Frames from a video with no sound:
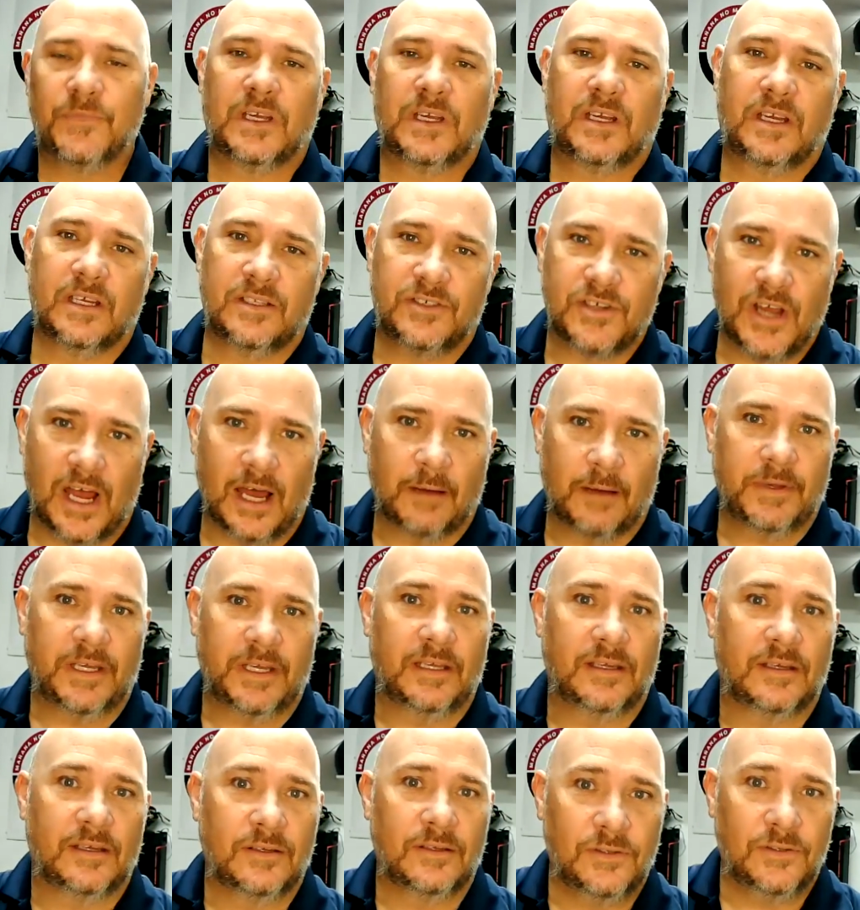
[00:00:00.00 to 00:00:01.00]

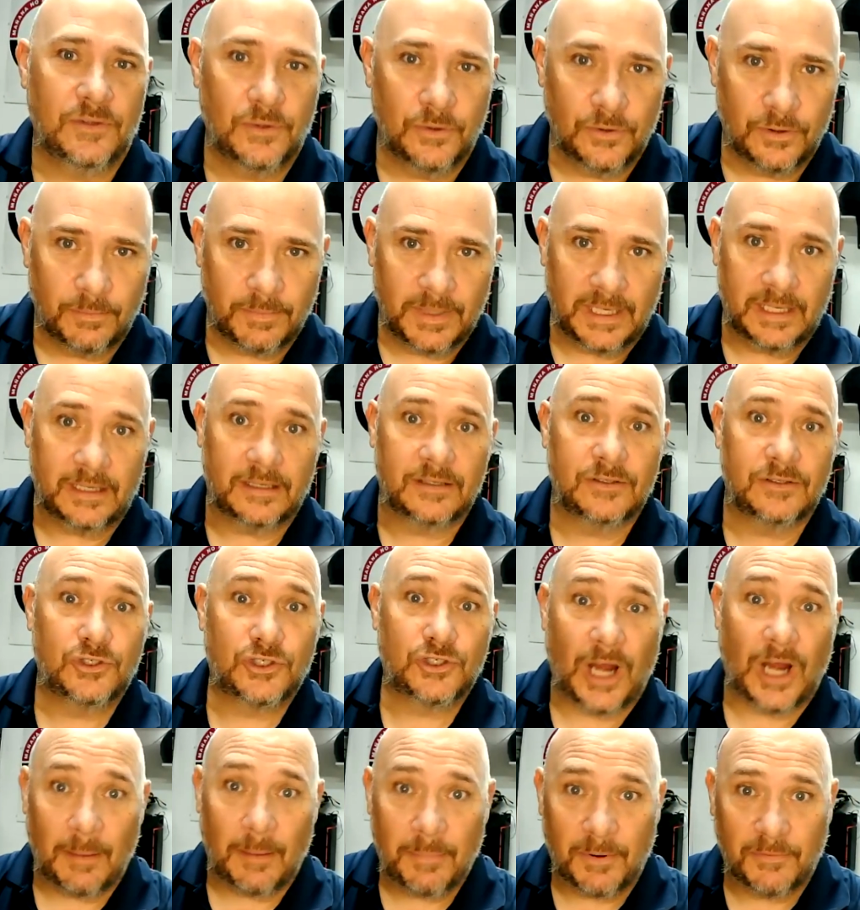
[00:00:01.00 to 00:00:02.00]
Kajabi, Udemy,
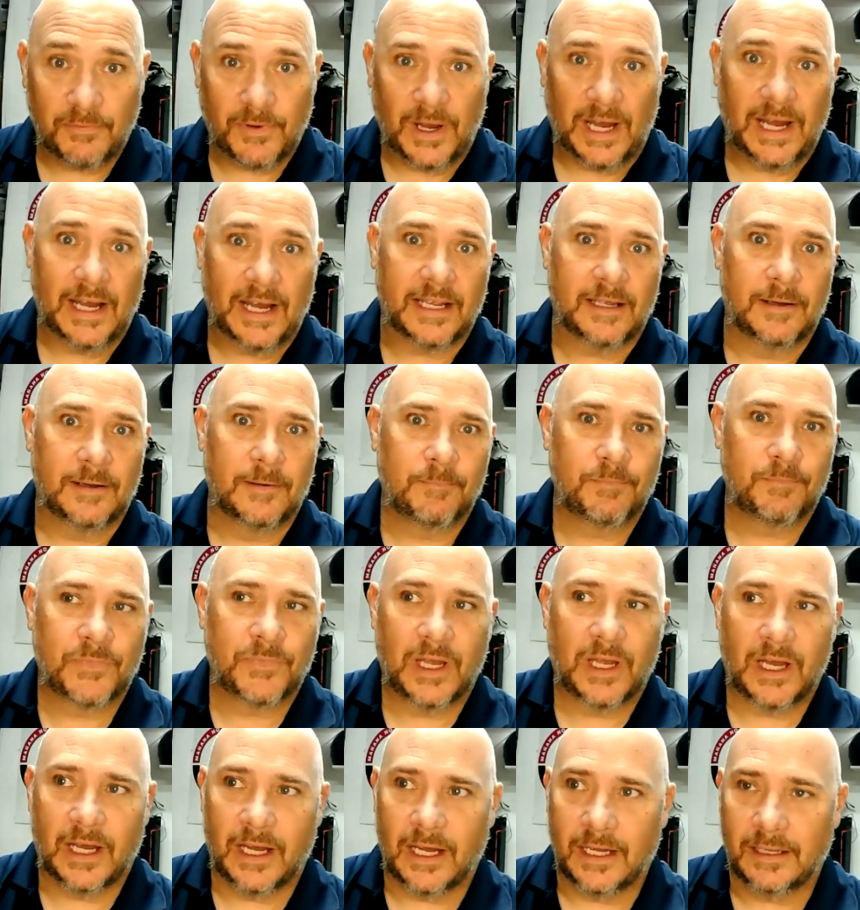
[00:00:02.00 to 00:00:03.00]
Shopify,
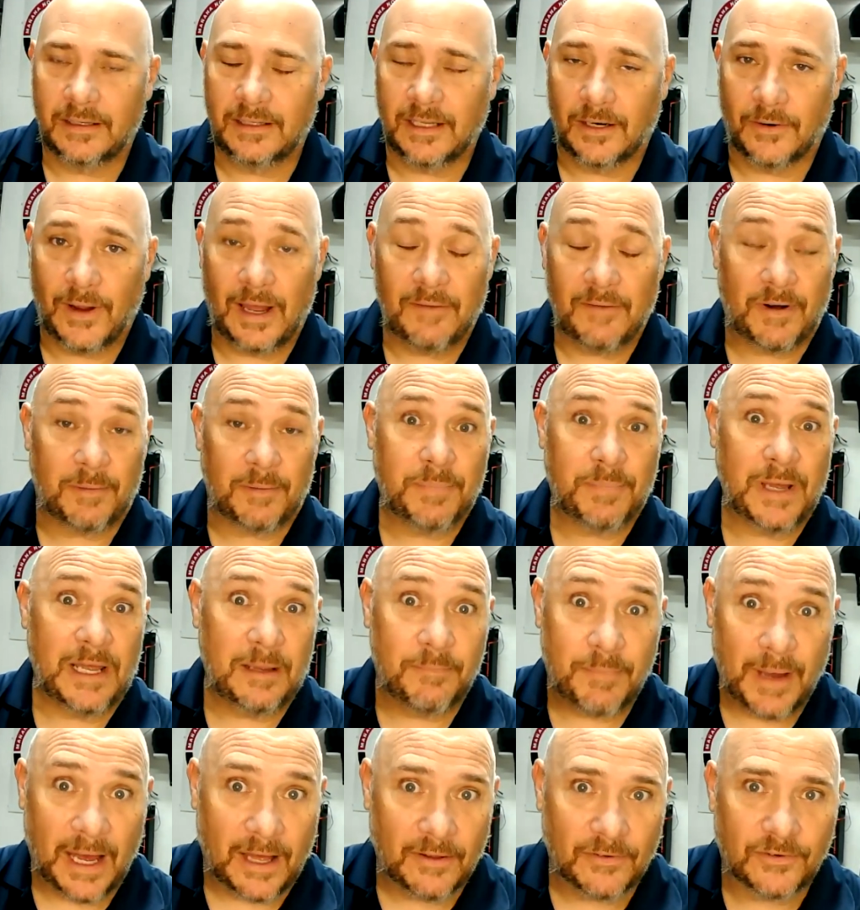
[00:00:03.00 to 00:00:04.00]
having a
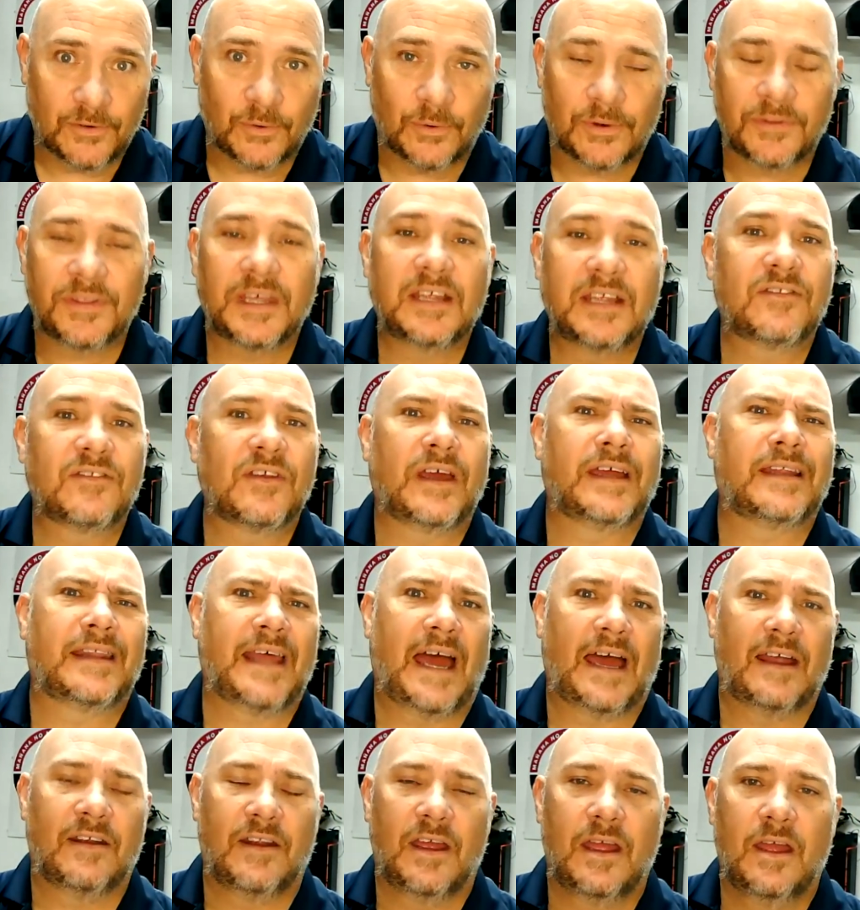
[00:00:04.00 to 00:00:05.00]
PayPal store, things like
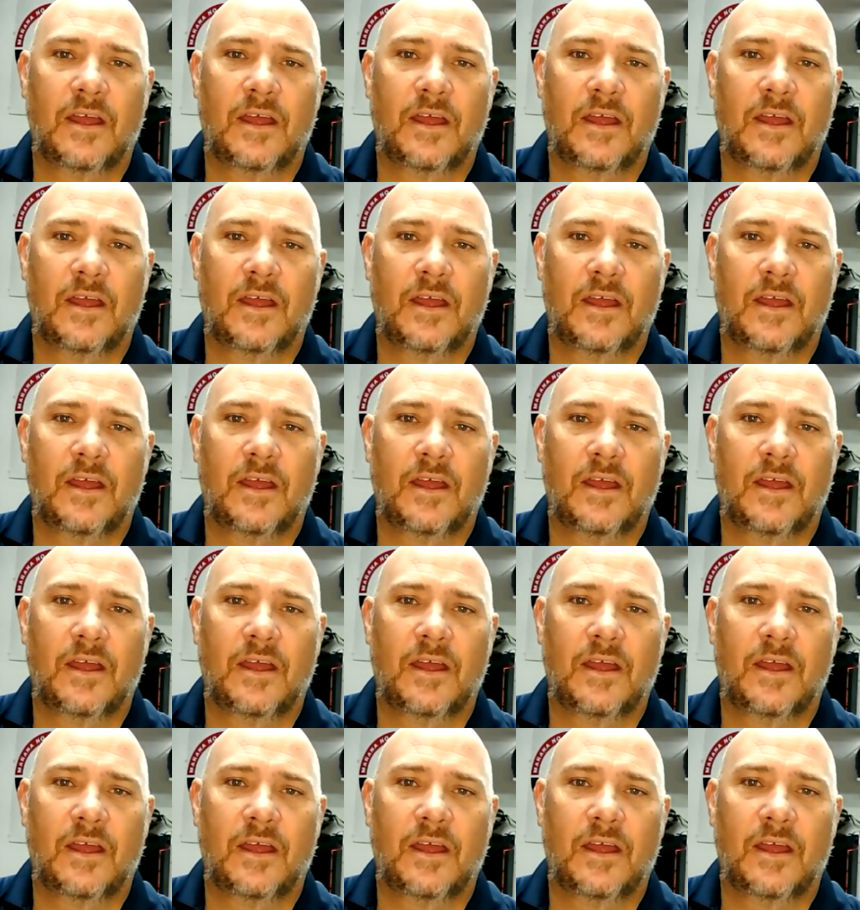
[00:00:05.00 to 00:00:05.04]
that.